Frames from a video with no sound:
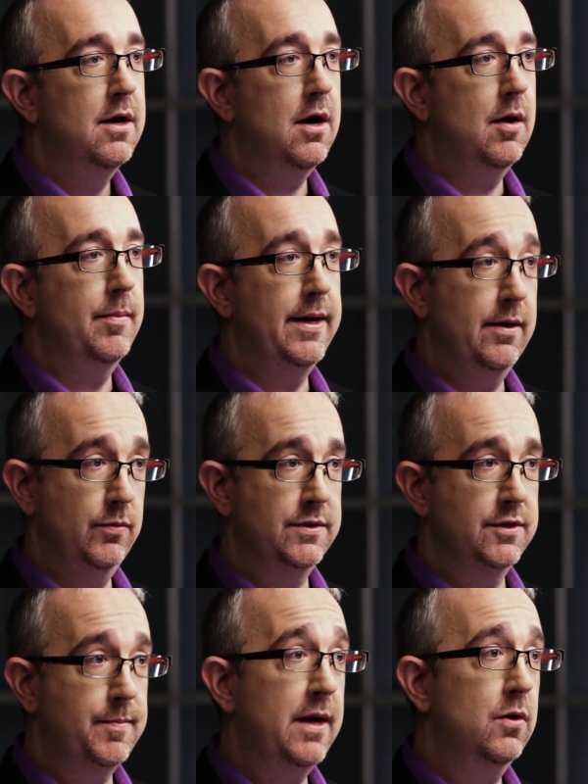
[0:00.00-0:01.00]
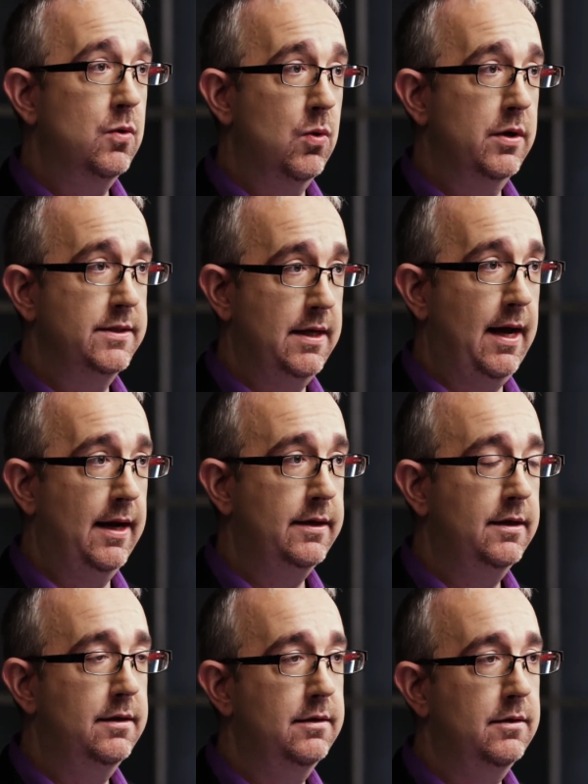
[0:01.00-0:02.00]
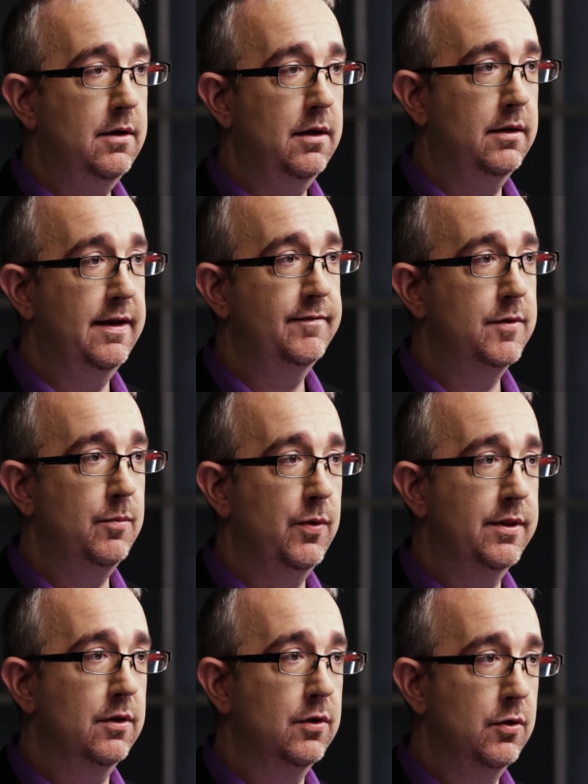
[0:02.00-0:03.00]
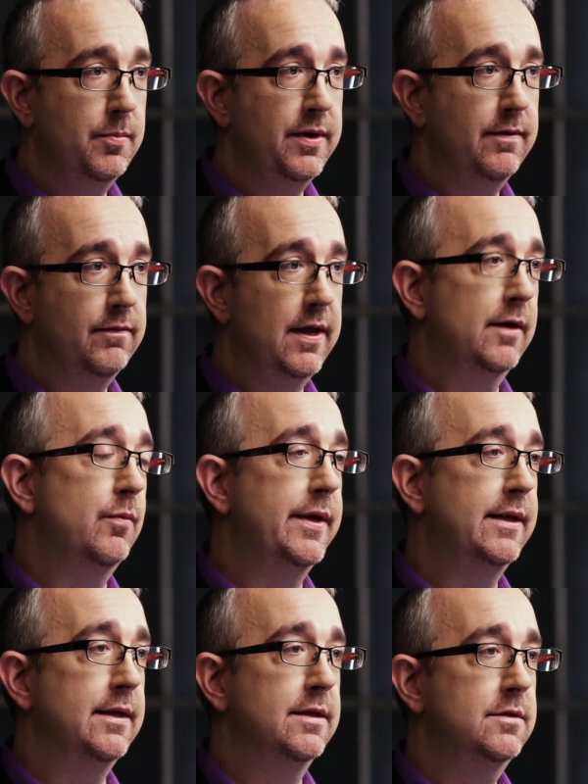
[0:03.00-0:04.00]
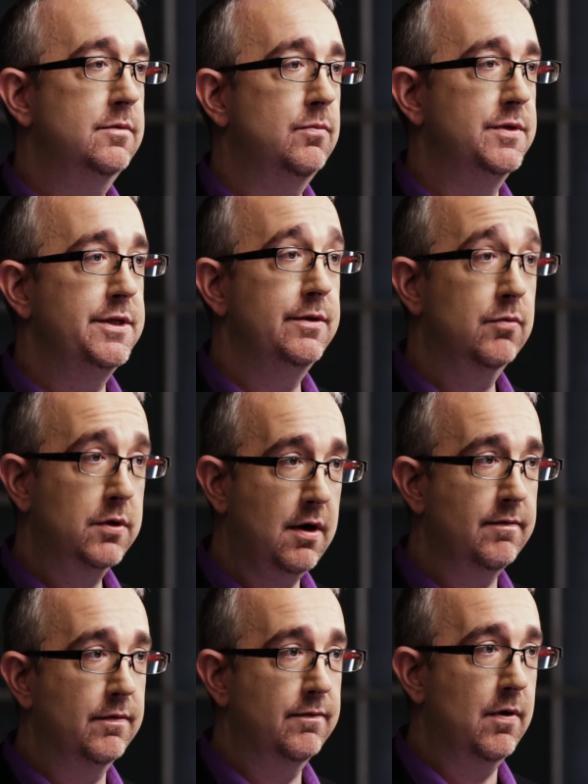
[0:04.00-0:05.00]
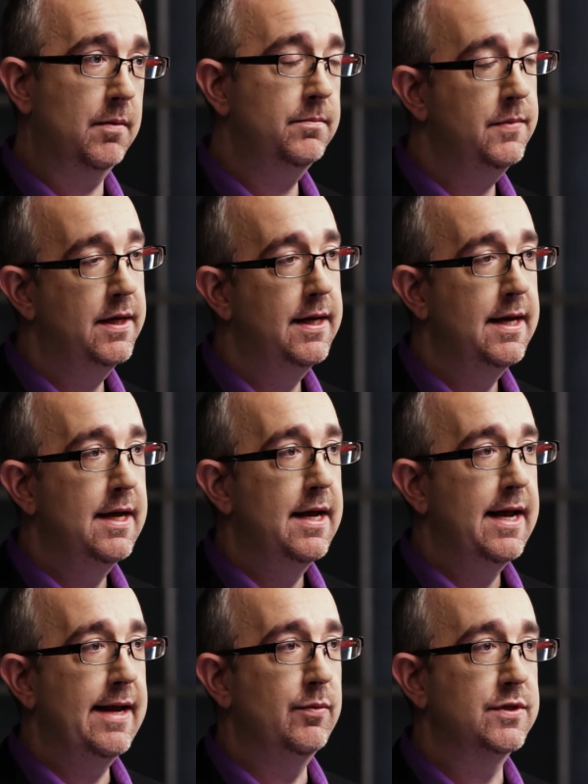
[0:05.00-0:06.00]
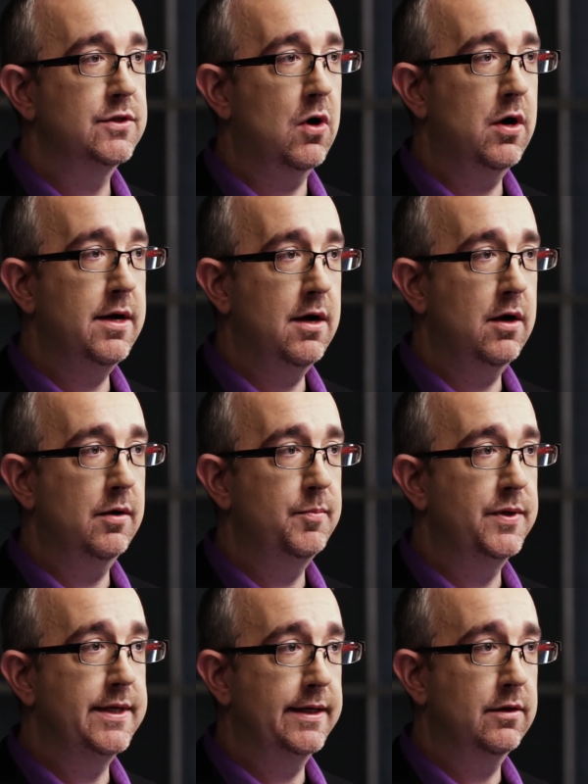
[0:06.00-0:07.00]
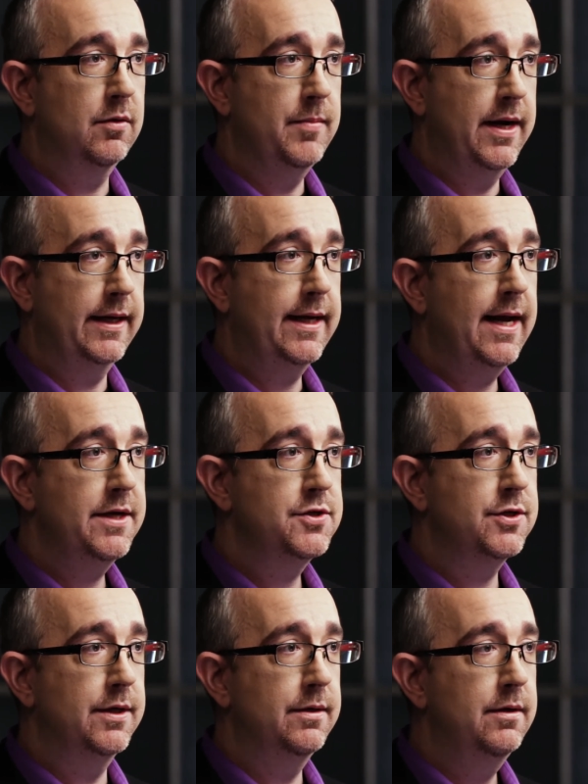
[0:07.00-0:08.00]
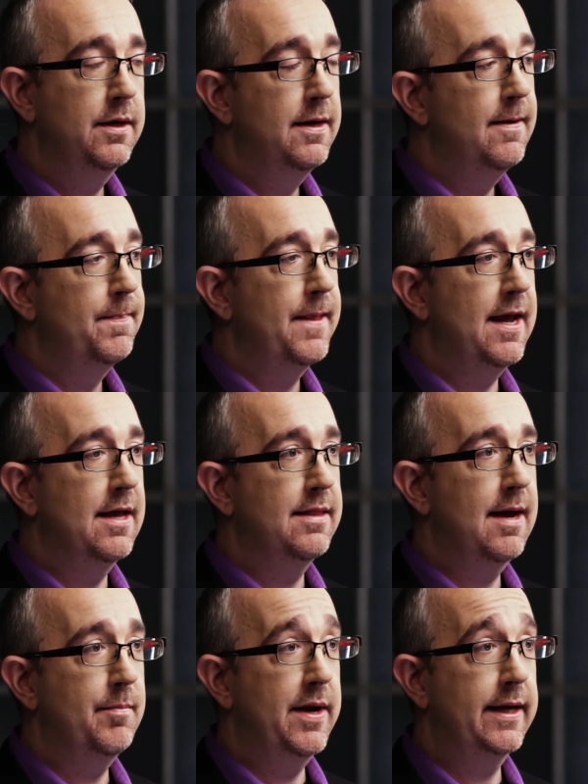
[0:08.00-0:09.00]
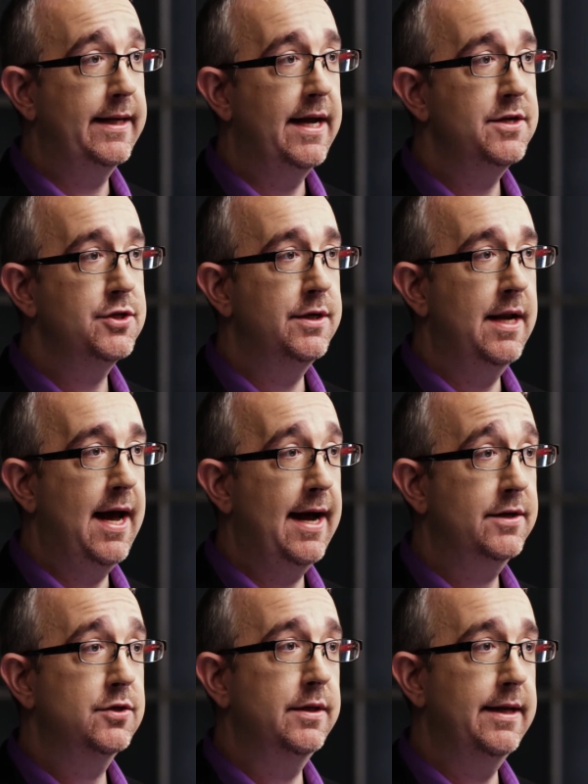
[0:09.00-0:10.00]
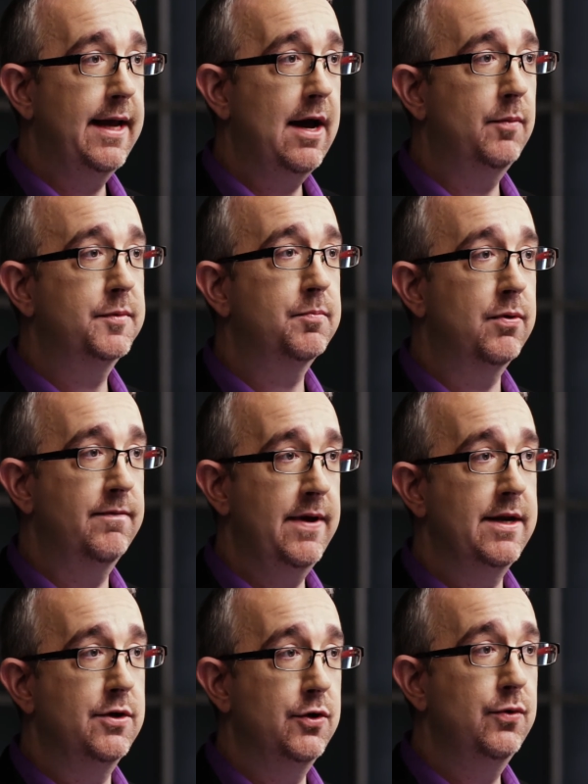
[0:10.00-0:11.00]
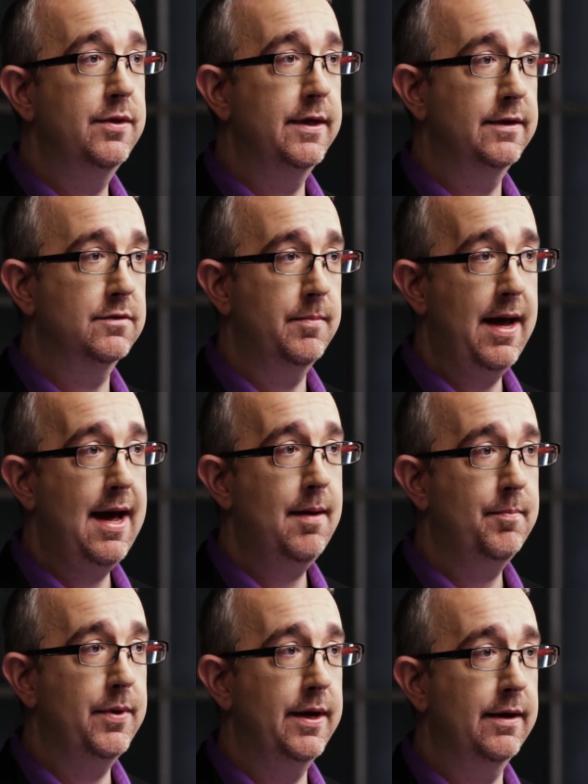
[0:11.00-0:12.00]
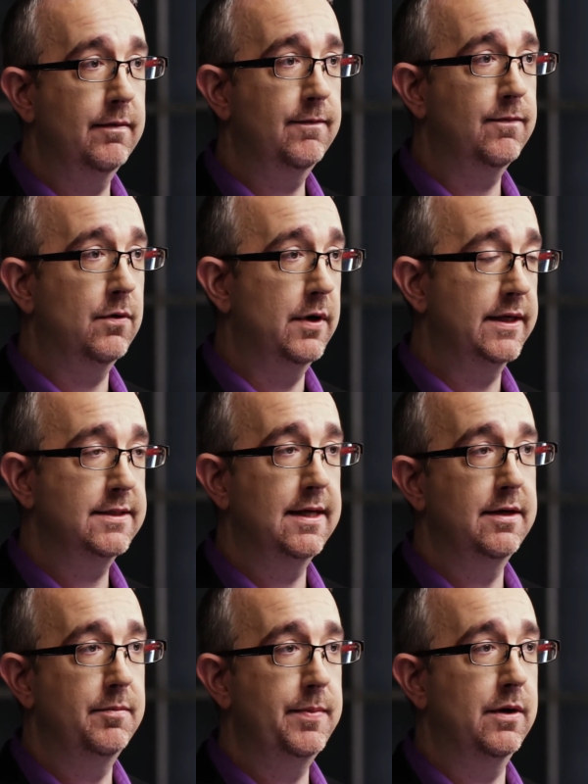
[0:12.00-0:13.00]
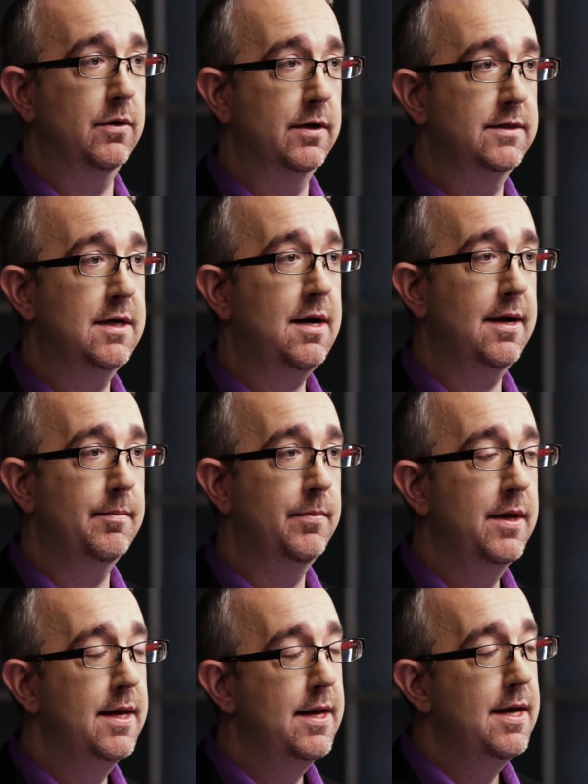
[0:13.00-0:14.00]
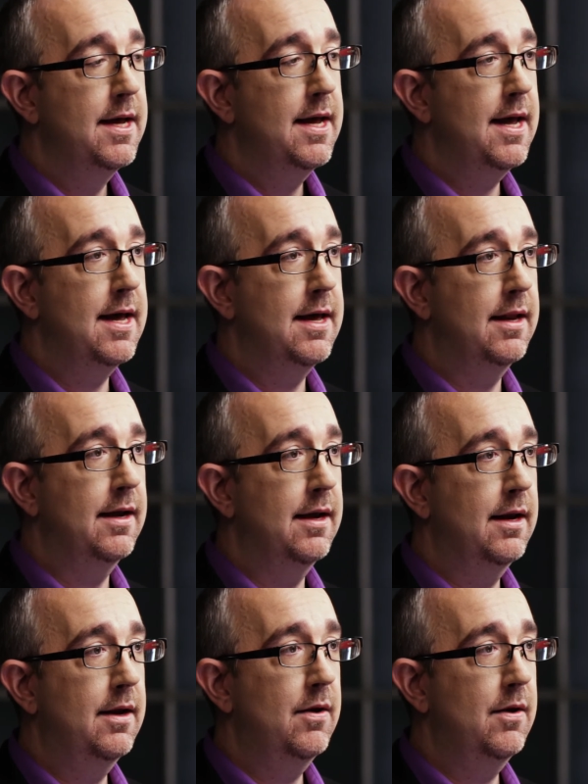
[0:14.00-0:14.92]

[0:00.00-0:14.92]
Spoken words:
and it was a spinal cord attack, left him with a little bit of leg weakness, which he recovered from. He was started on a particular medication, and that medication actually helped prevent new things from happening for an extended period of time. And